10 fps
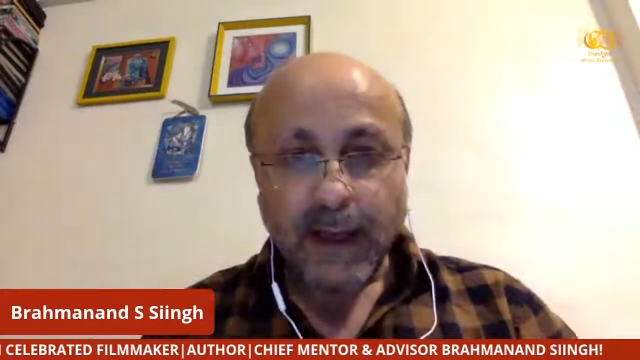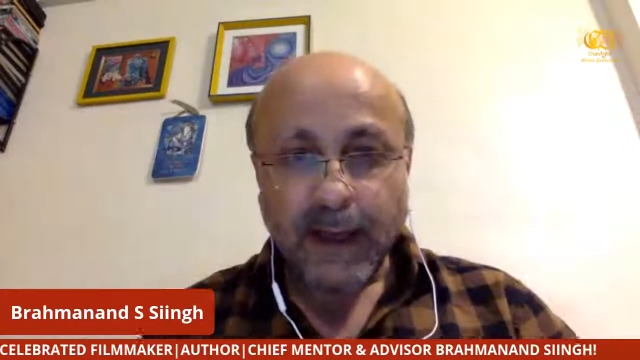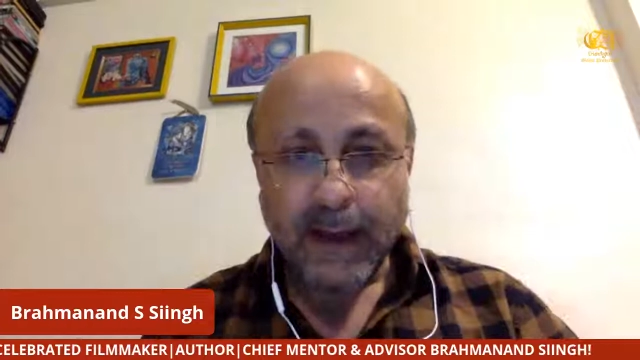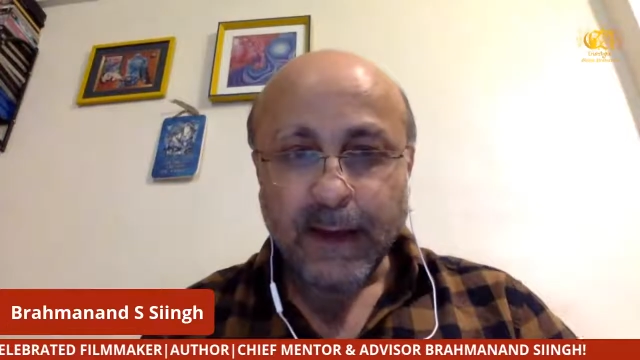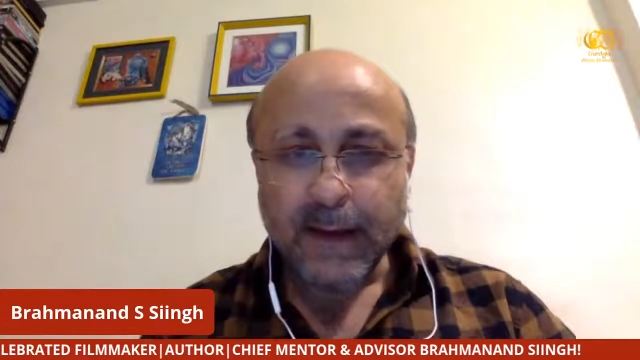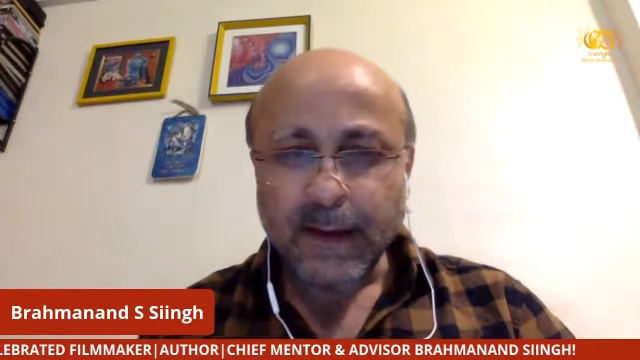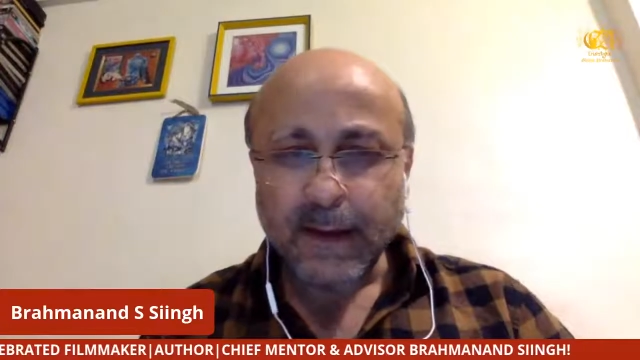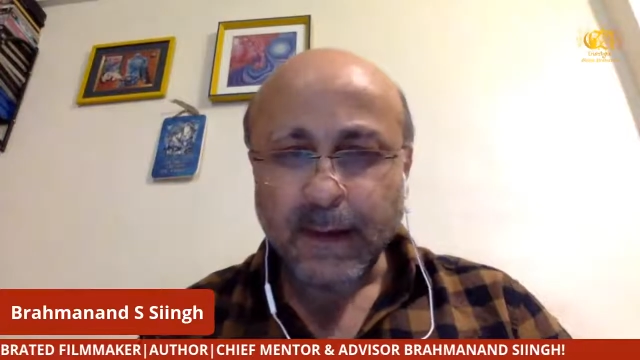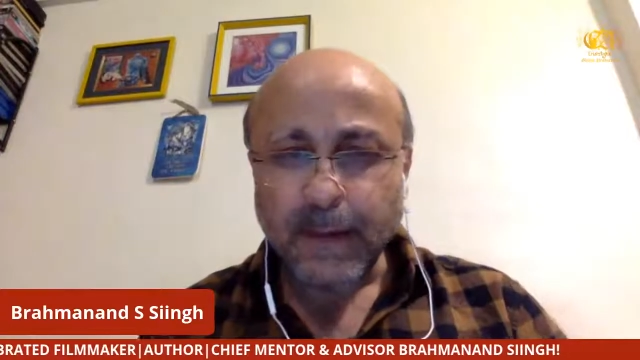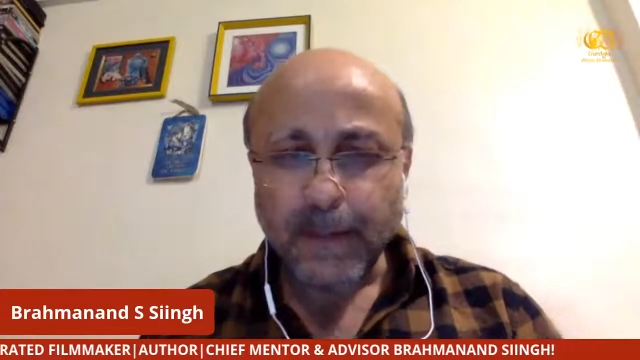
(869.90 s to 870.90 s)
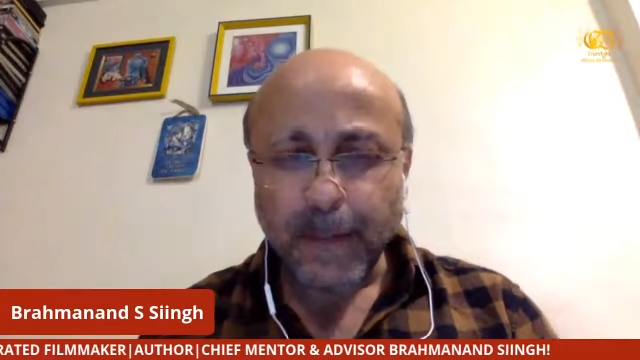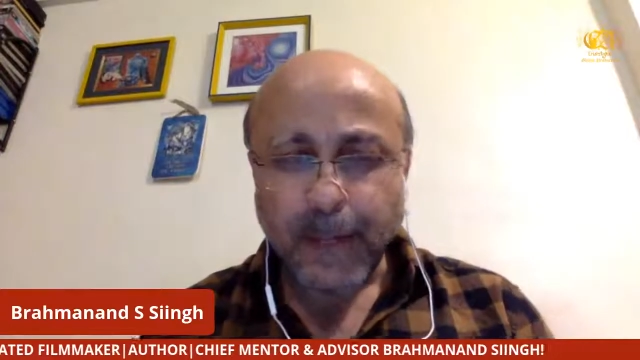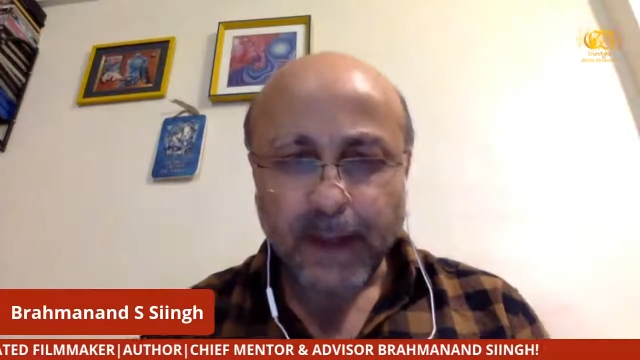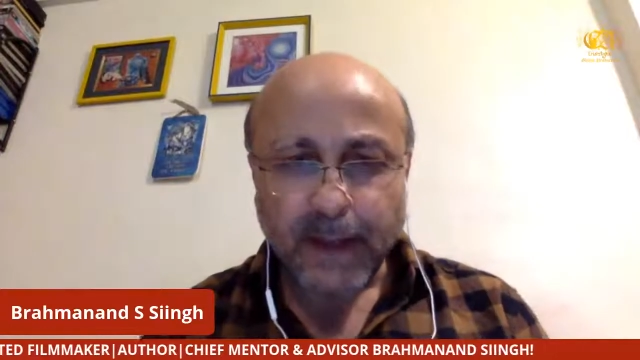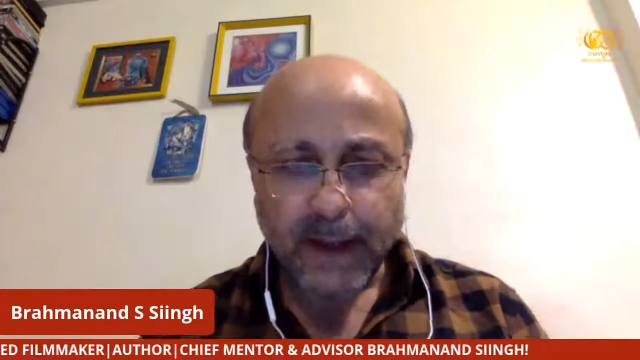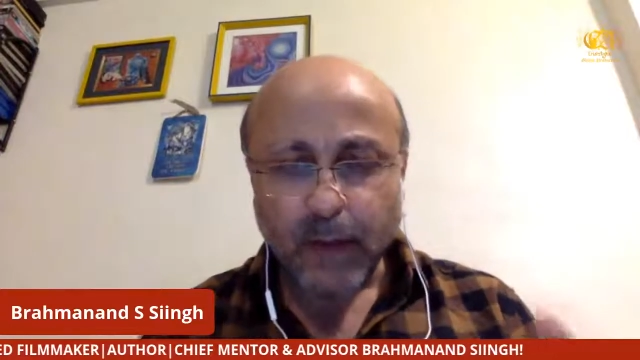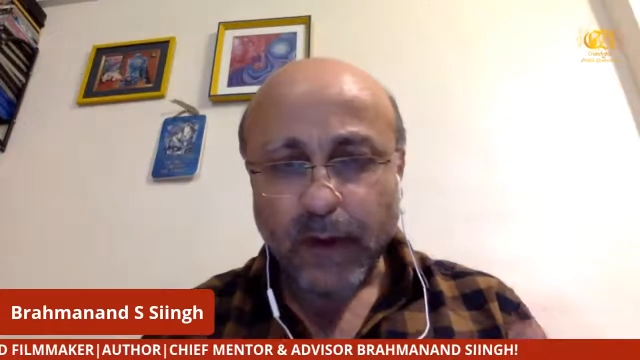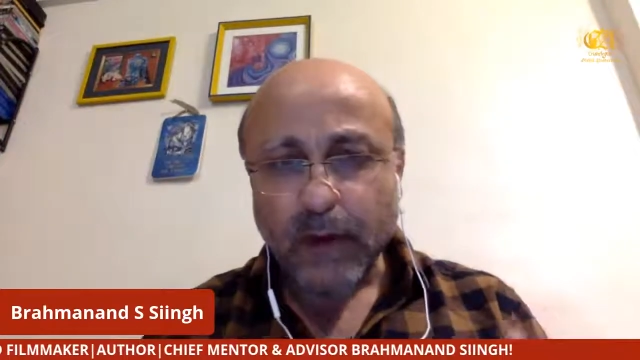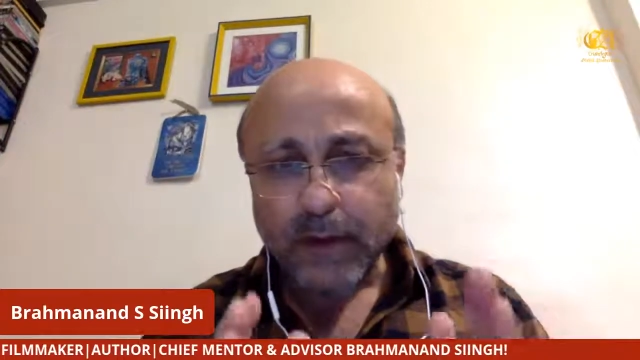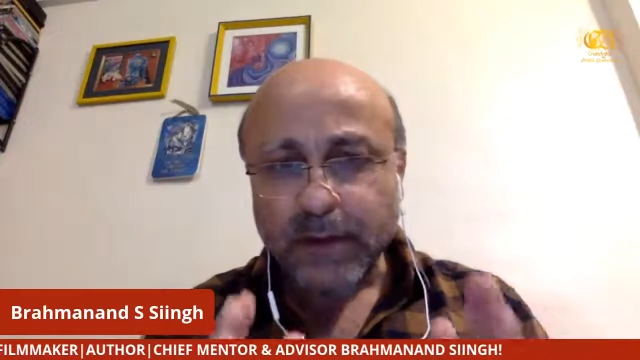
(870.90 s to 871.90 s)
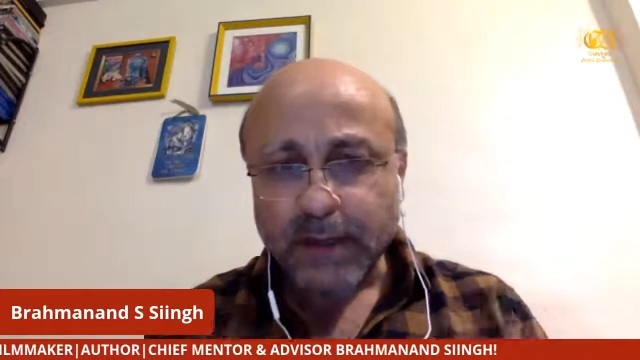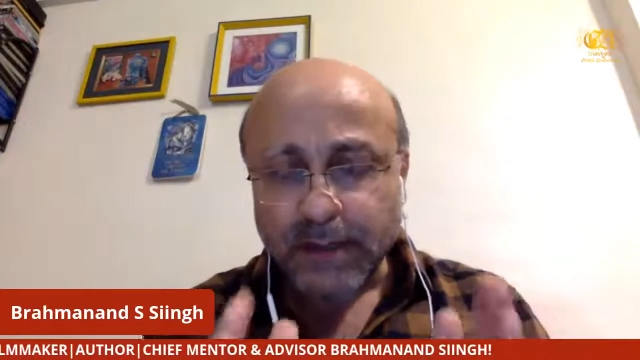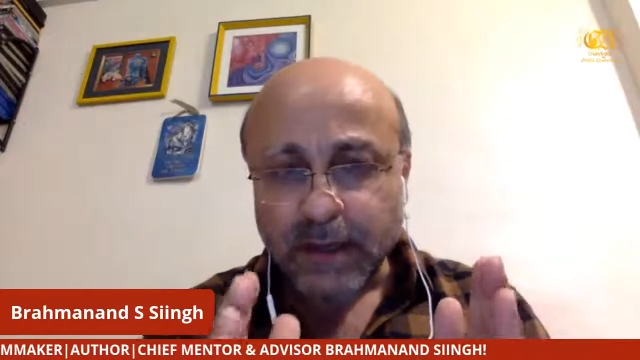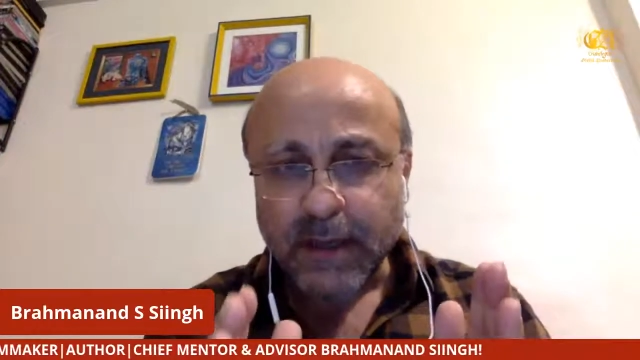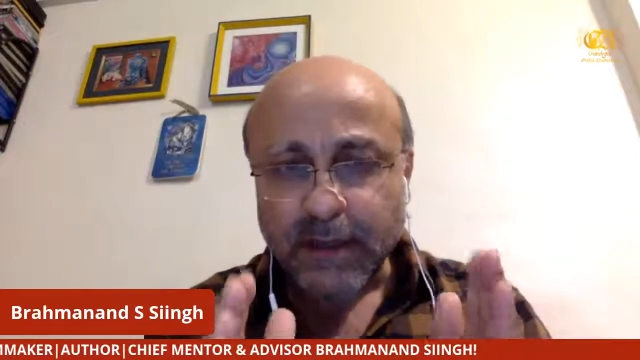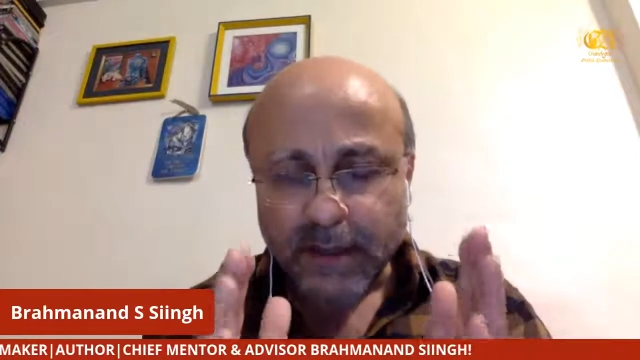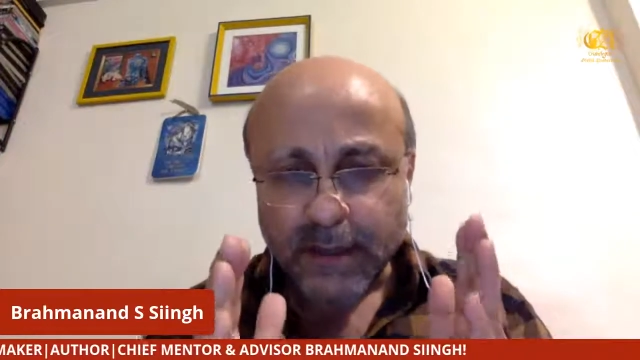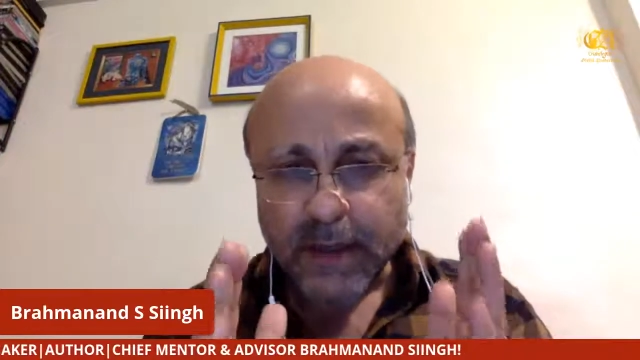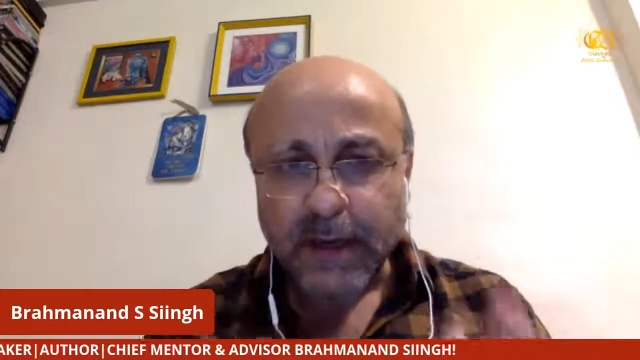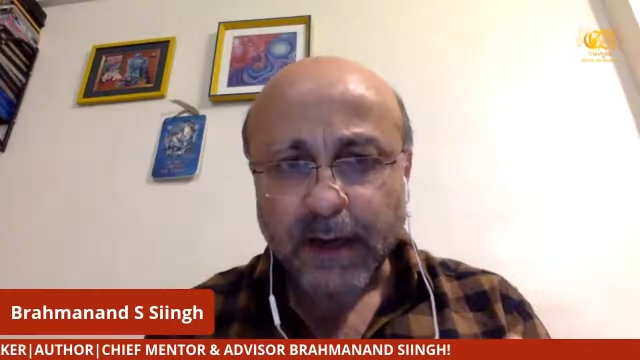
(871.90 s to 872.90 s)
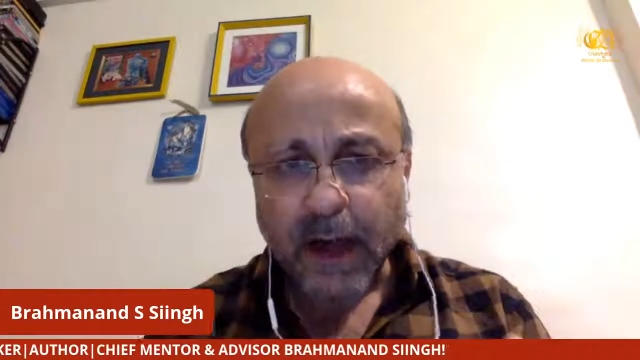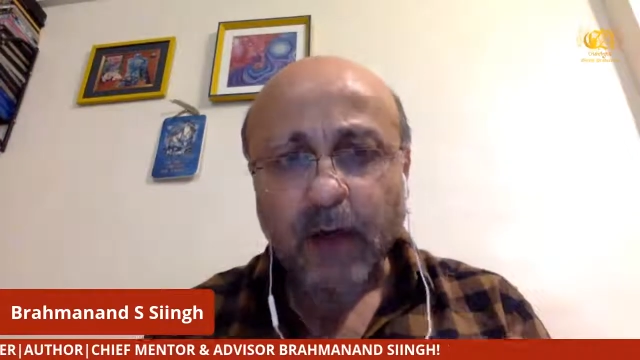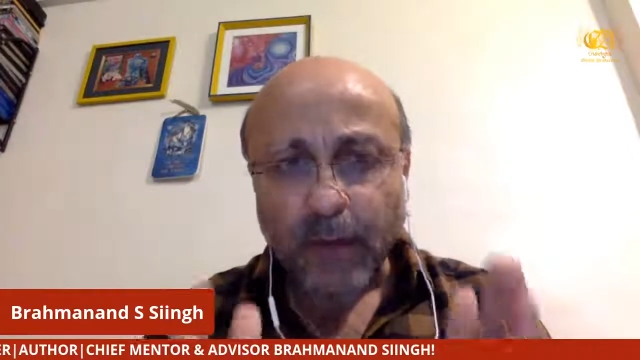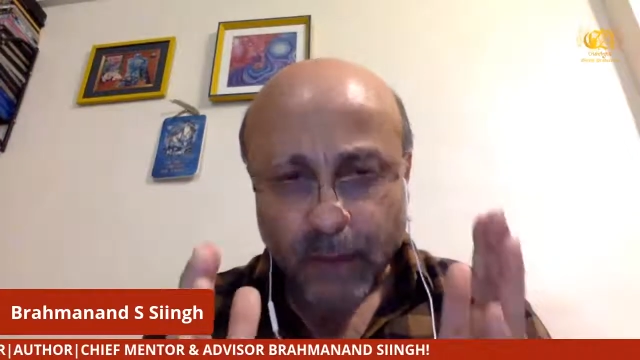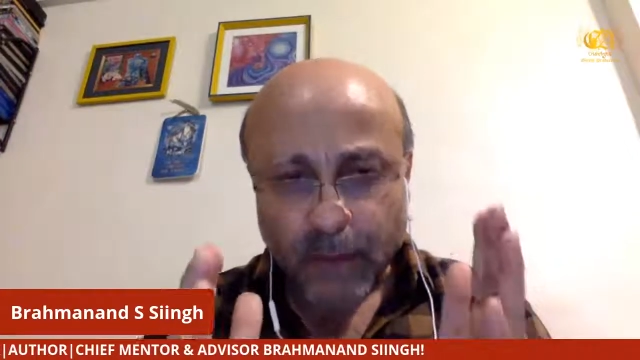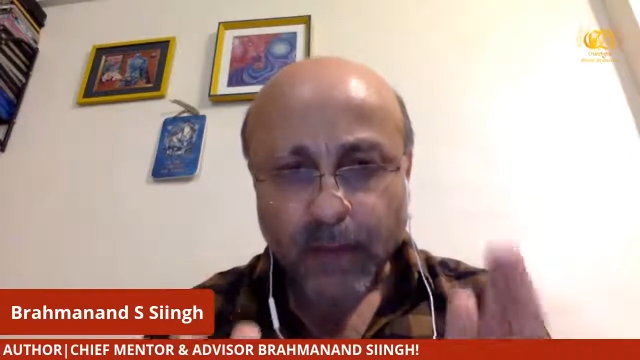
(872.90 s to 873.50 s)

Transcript: And then when you are sitting down